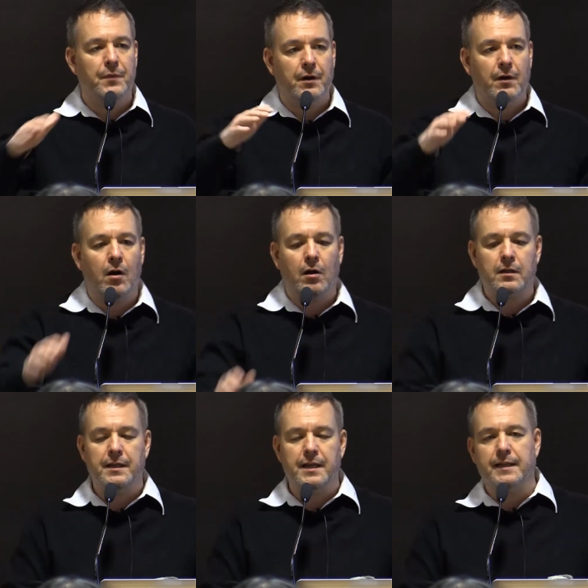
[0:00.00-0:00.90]
They're all
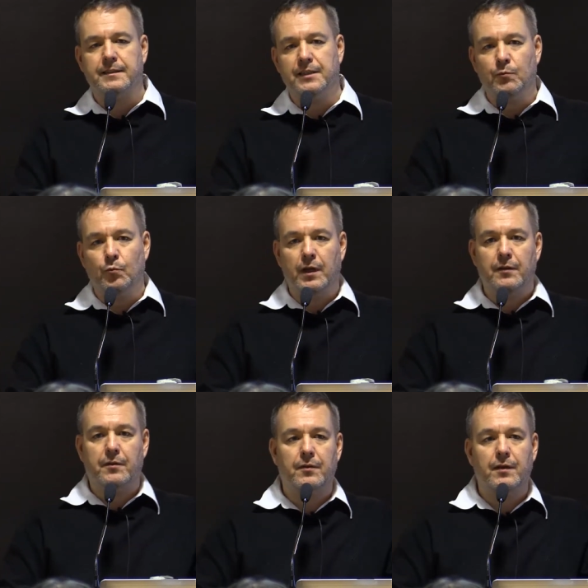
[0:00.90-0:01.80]
connected
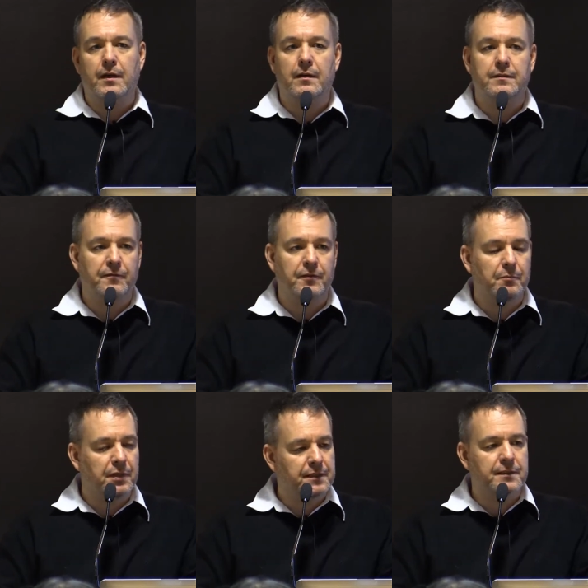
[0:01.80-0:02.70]
with
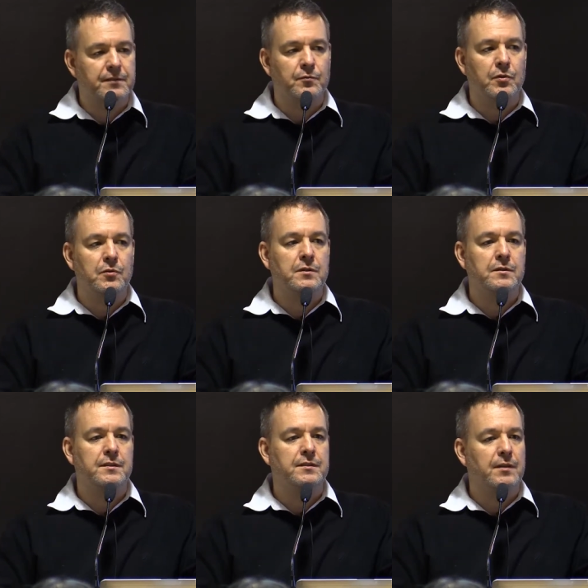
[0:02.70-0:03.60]
different business
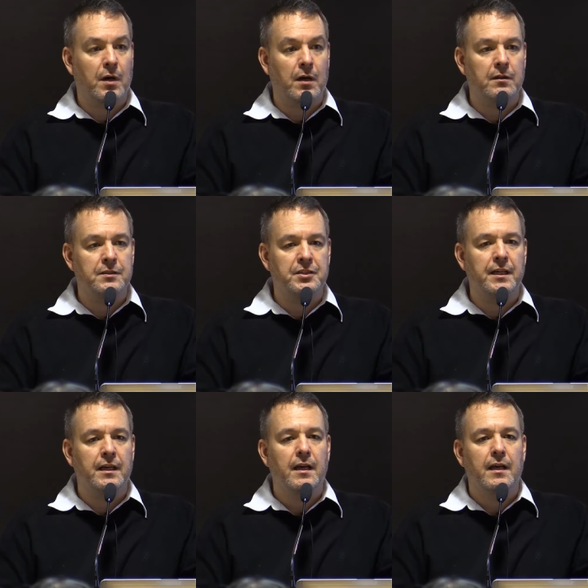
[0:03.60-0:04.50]
rules and topology.